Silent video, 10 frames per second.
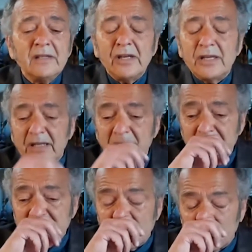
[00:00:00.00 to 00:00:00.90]

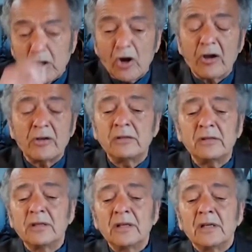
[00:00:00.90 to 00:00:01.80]
You
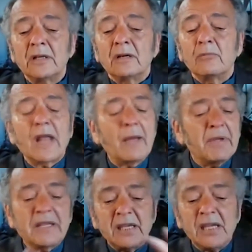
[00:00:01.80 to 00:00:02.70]
learned when
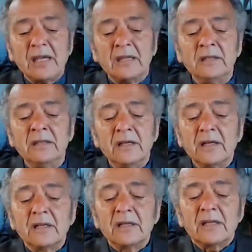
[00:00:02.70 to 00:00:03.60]
I'm a kid
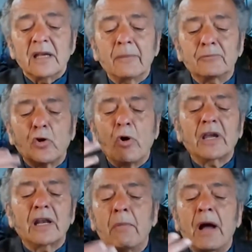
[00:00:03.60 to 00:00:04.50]
and I'm
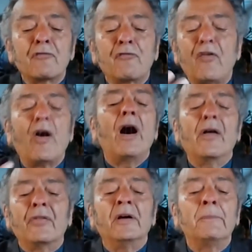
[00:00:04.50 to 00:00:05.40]
talking to my
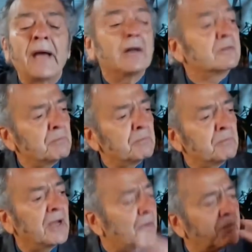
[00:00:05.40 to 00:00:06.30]
father about
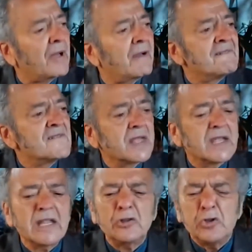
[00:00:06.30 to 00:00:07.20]
blah, blah, blah.
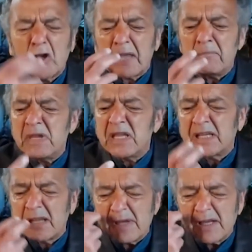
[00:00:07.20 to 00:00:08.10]
He'd look at me
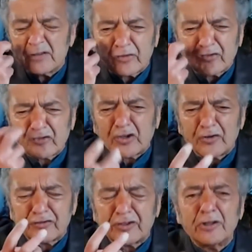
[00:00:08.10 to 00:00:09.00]
and give me a
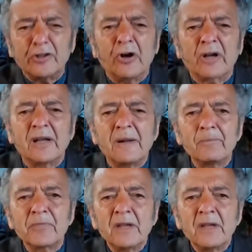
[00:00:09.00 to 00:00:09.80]
disgusted look.